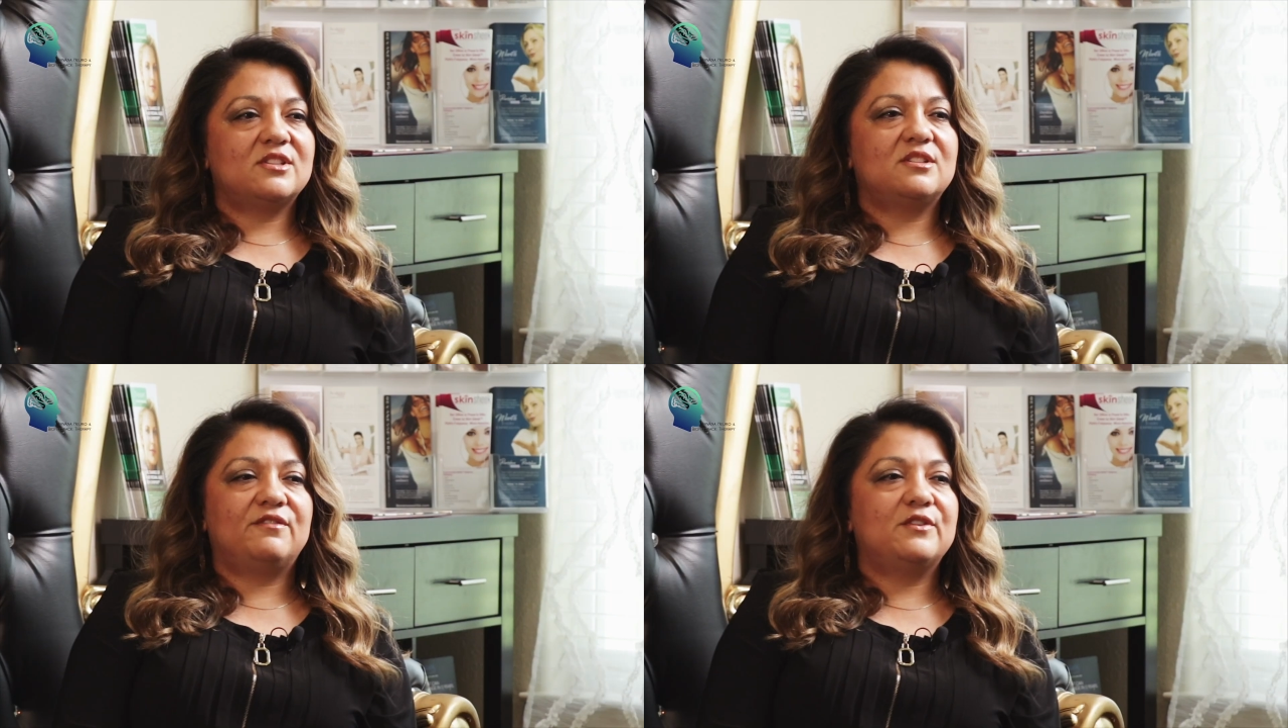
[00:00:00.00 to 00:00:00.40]

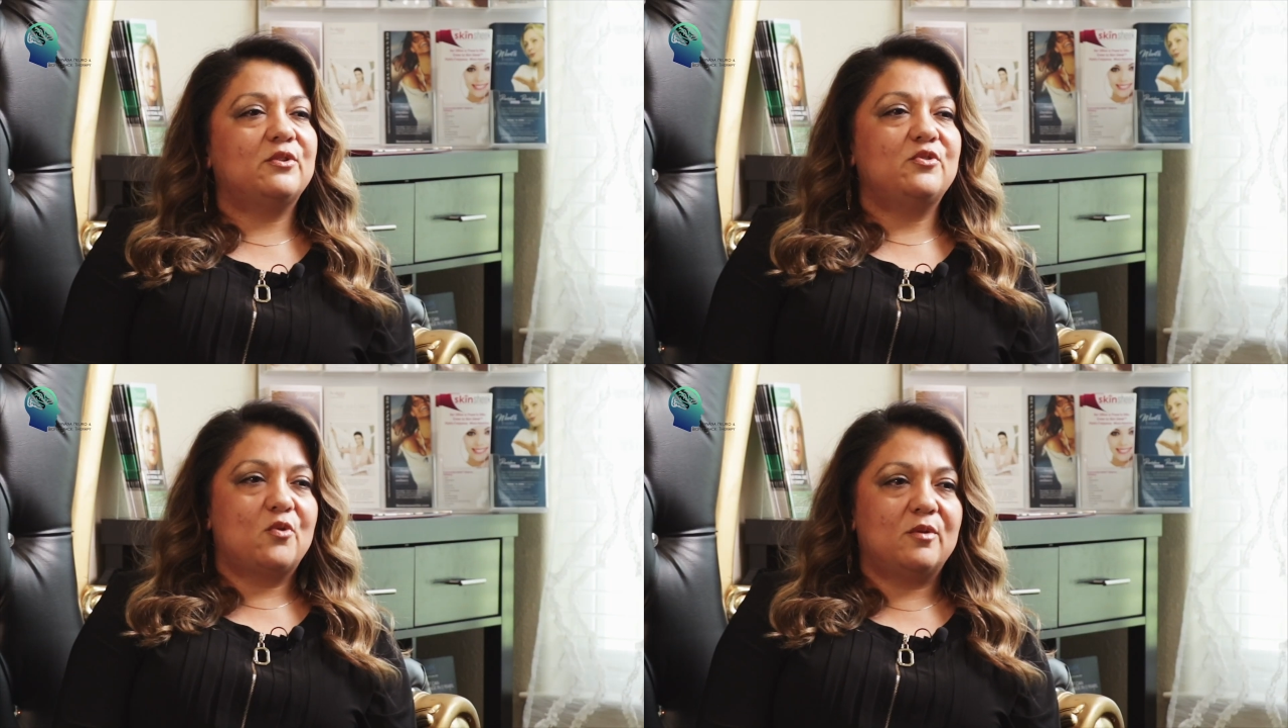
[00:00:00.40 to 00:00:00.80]
just to
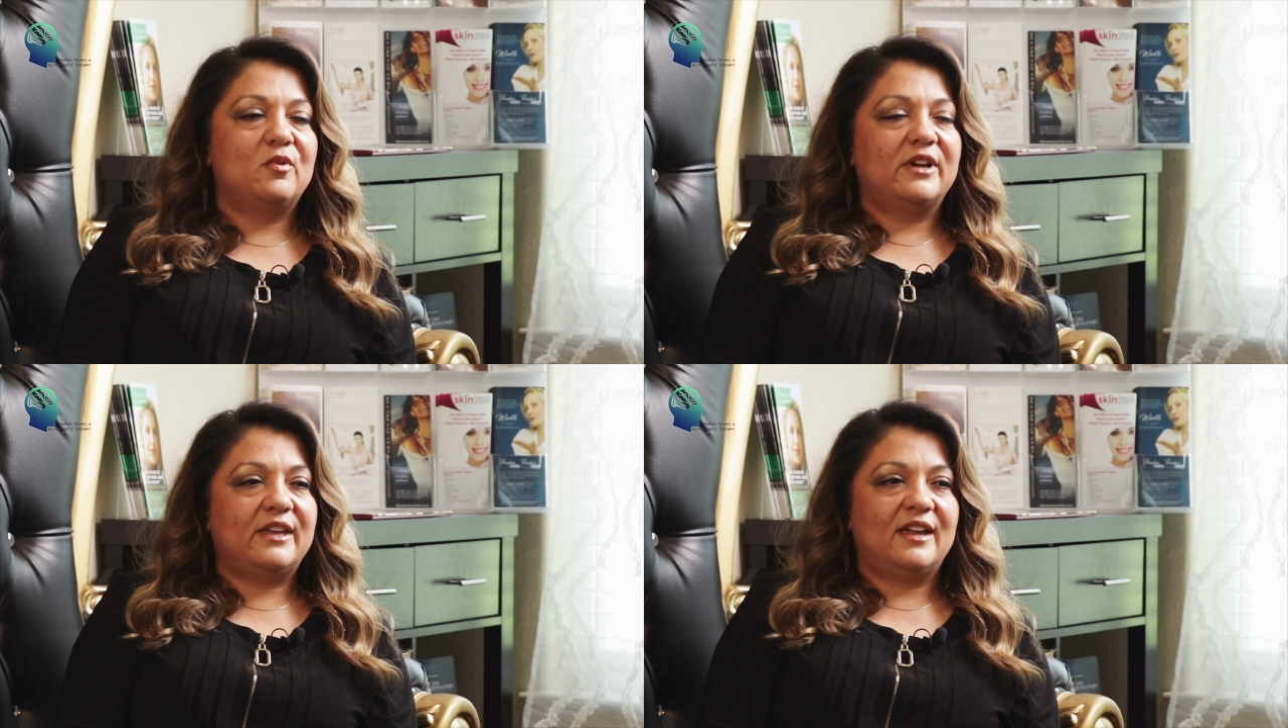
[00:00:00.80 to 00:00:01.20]
feel
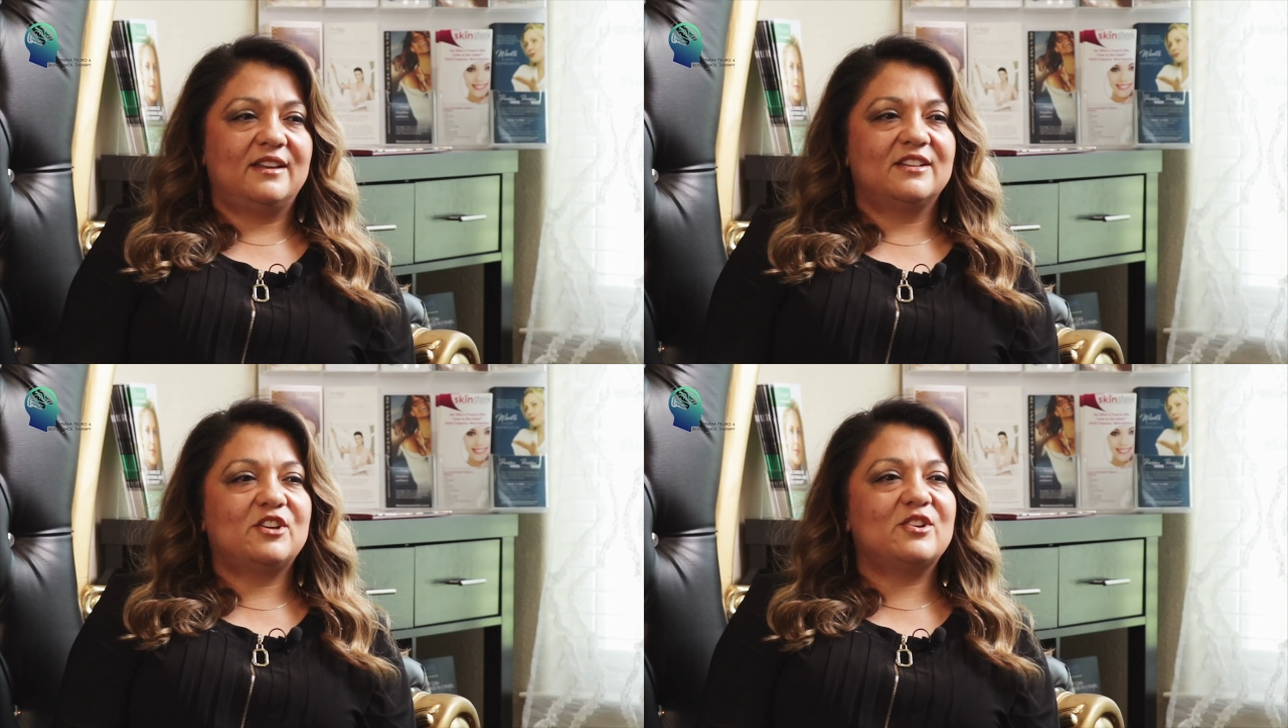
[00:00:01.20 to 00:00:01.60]
normal
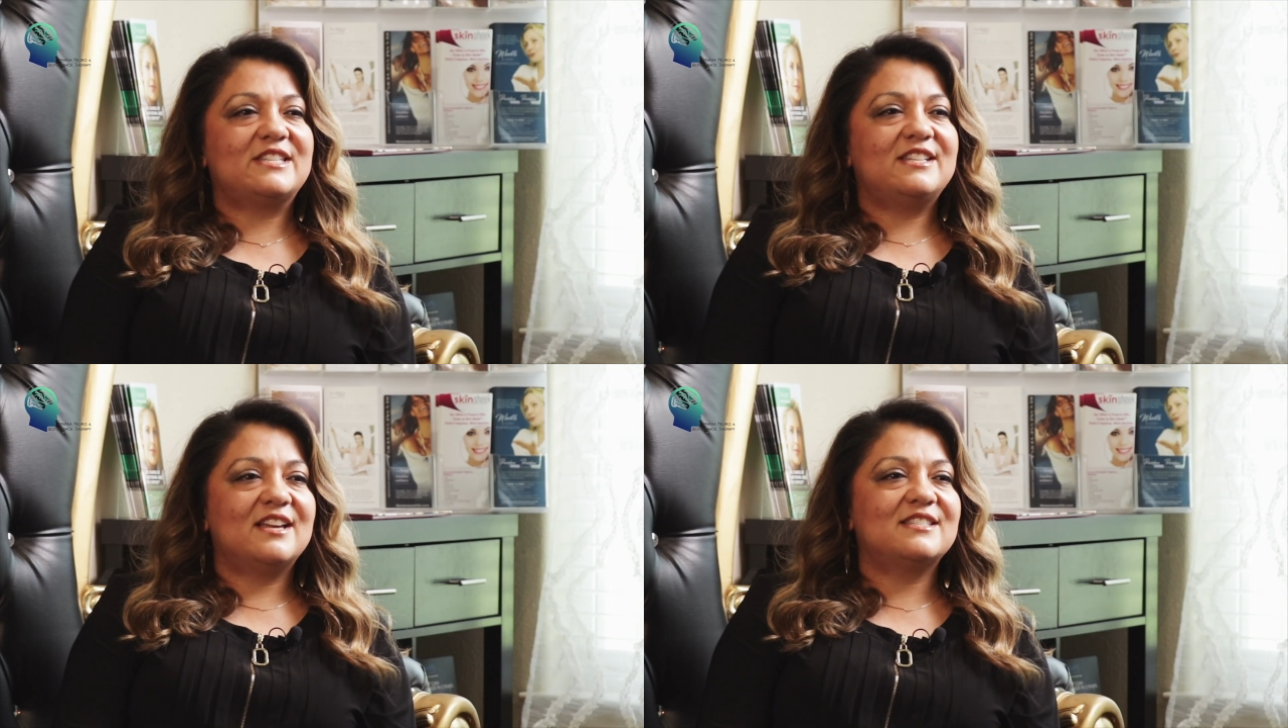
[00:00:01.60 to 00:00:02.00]
again.
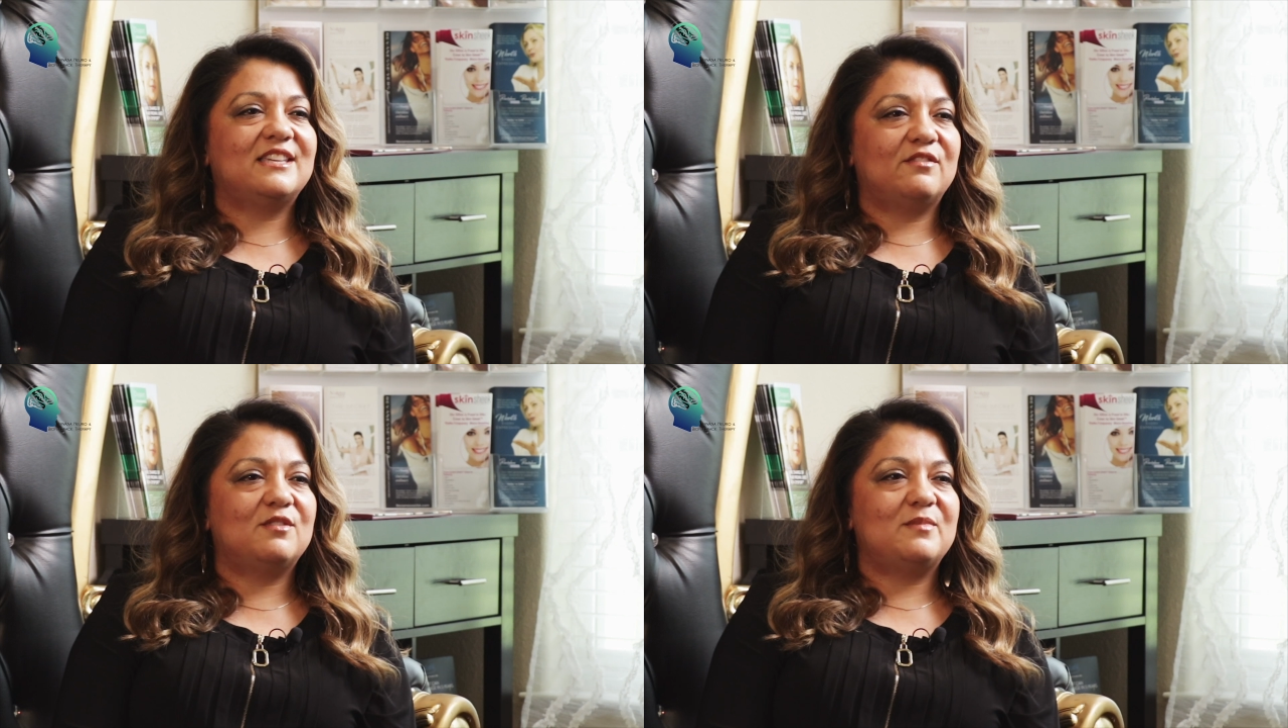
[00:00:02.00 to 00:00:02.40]
Christy has
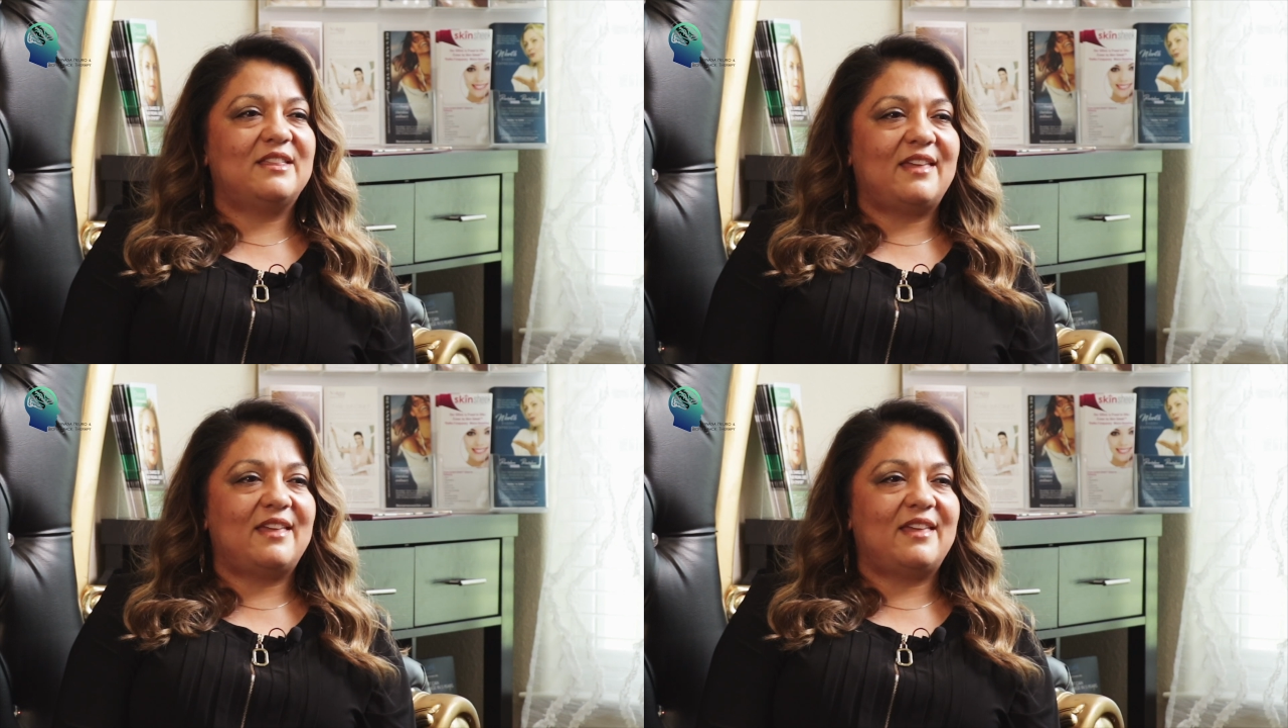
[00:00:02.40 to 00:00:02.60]
given me